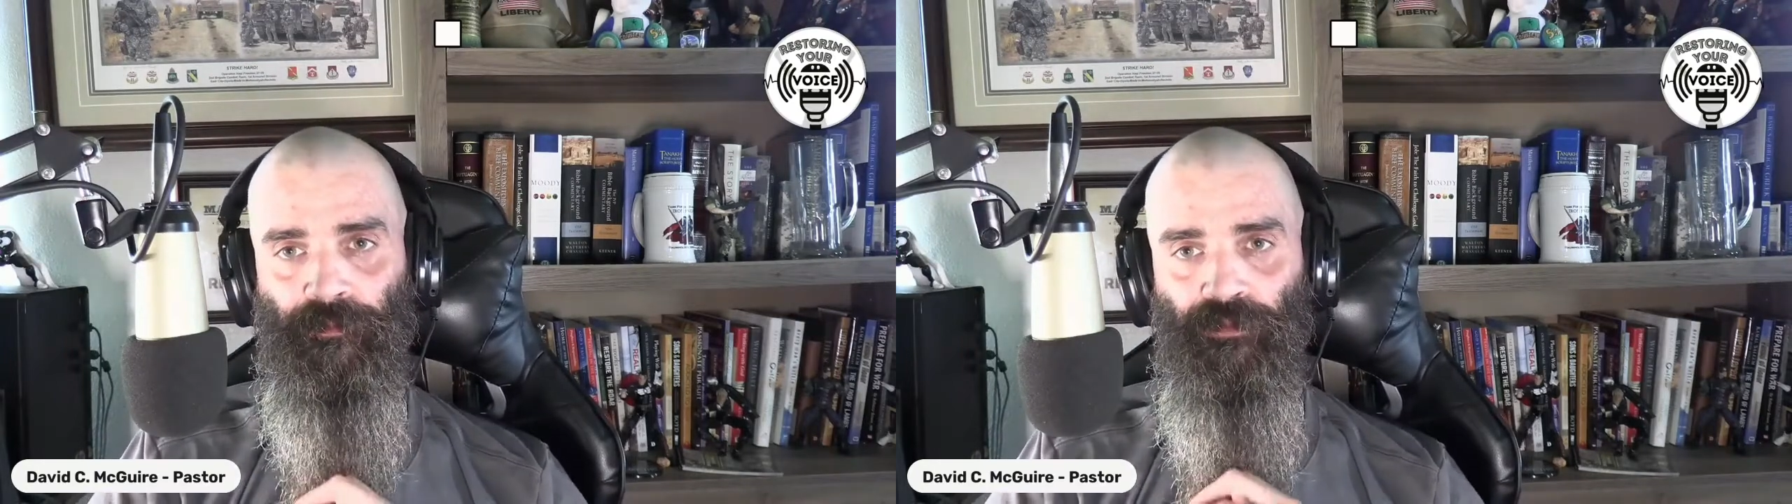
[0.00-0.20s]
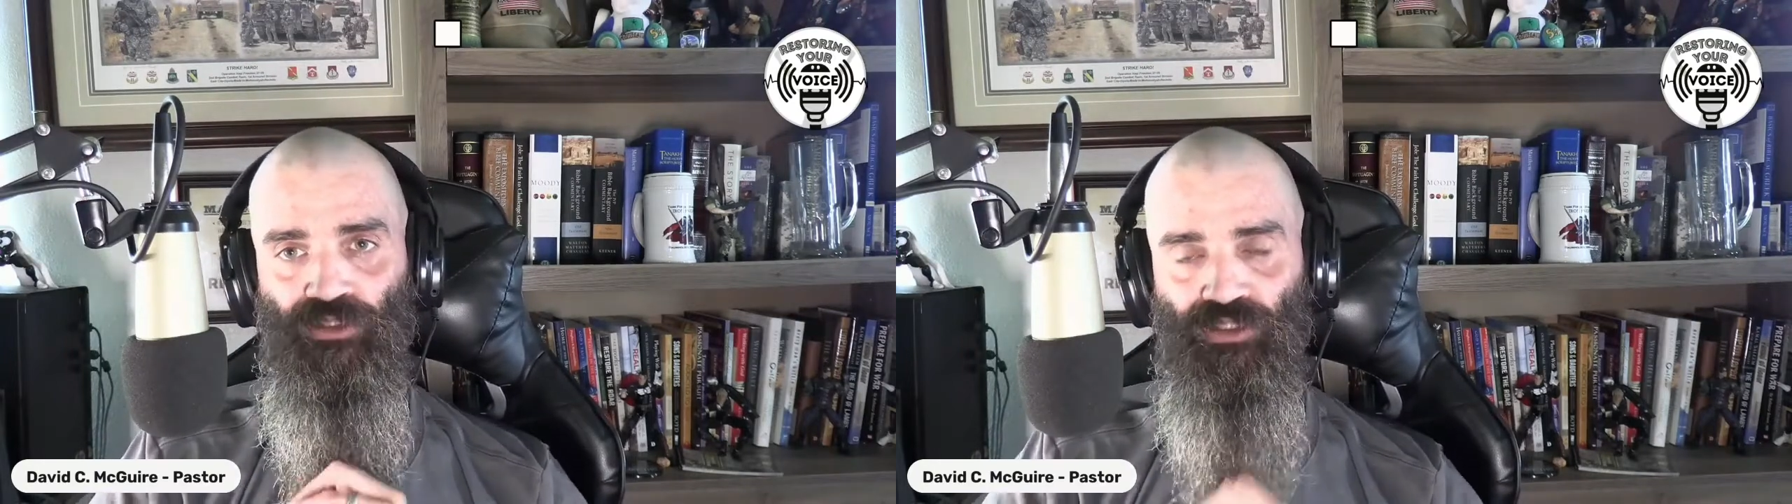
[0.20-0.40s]

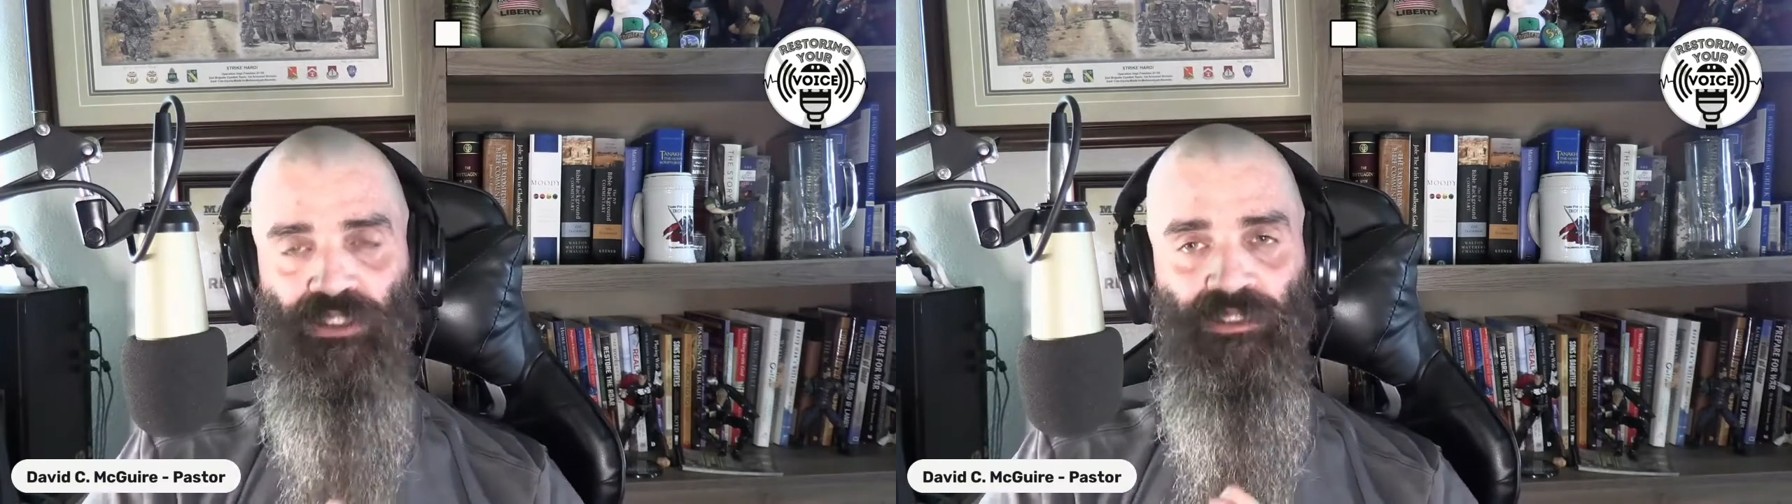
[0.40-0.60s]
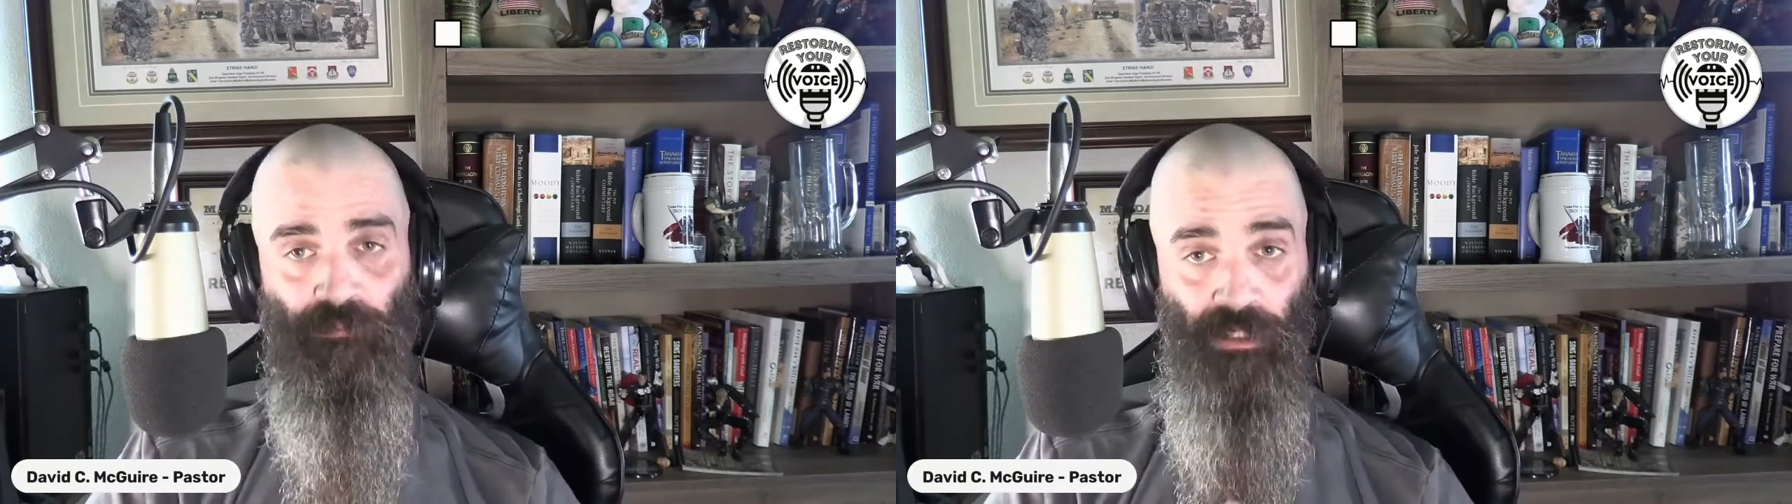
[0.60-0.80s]
Study
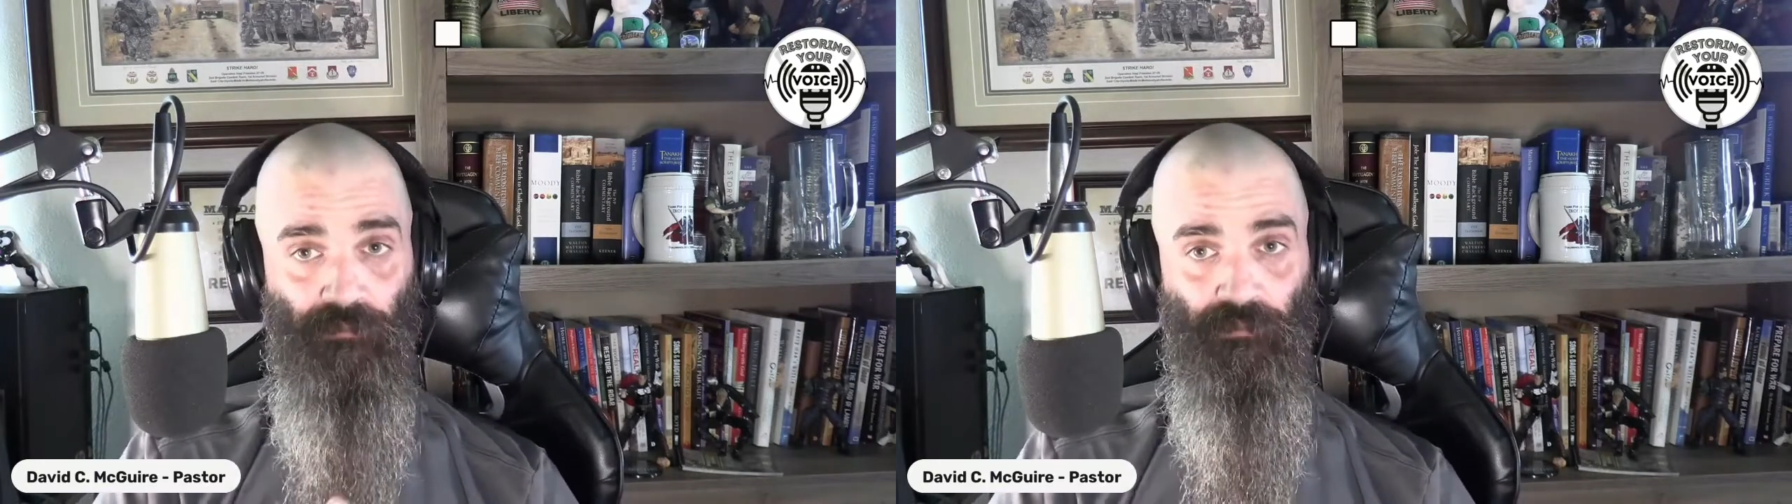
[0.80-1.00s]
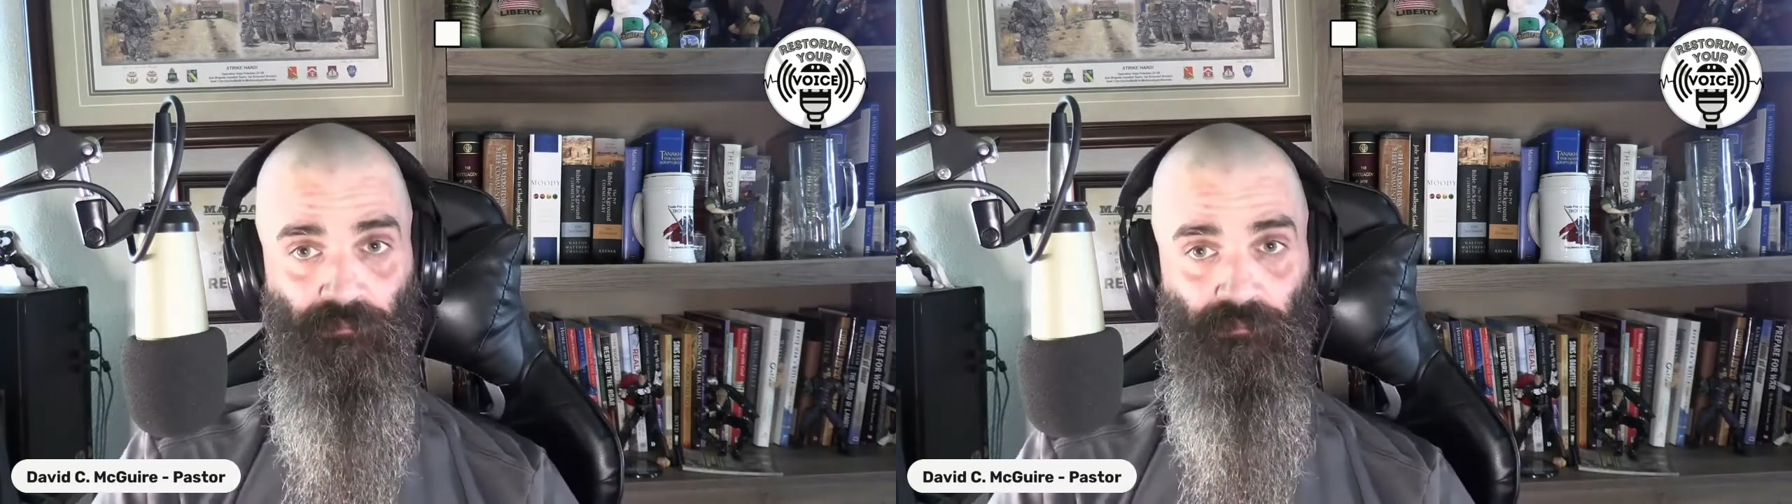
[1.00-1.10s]
the Bible.